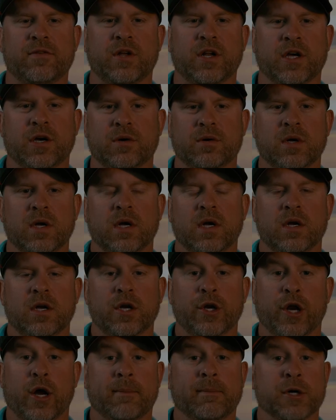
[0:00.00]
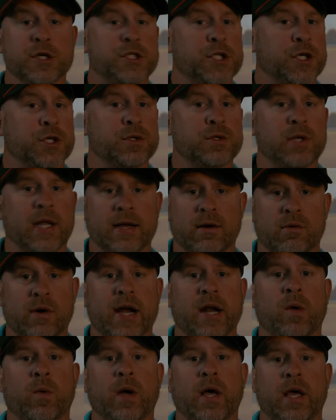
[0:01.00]
you know, number two, like
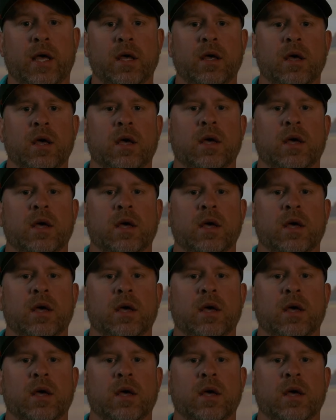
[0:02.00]
right away,